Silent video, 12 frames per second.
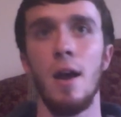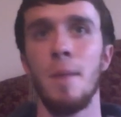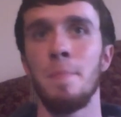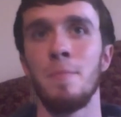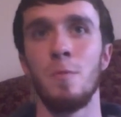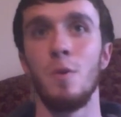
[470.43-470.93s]

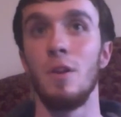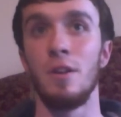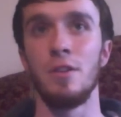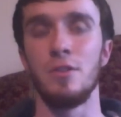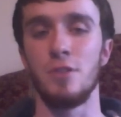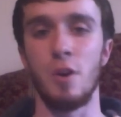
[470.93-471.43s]
Really,
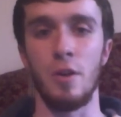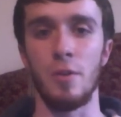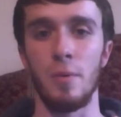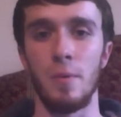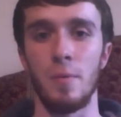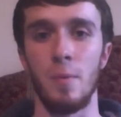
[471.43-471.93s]
there's no other
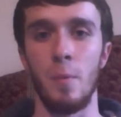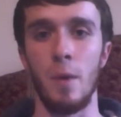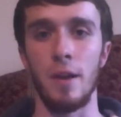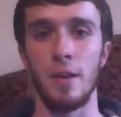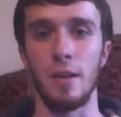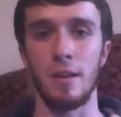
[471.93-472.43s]
way
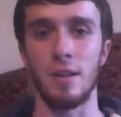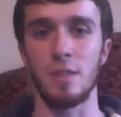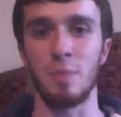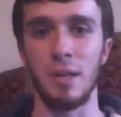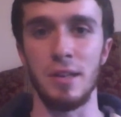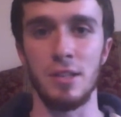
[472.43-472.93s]
to like
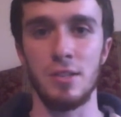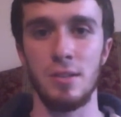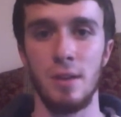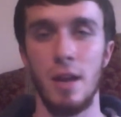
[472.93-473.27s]
explain this.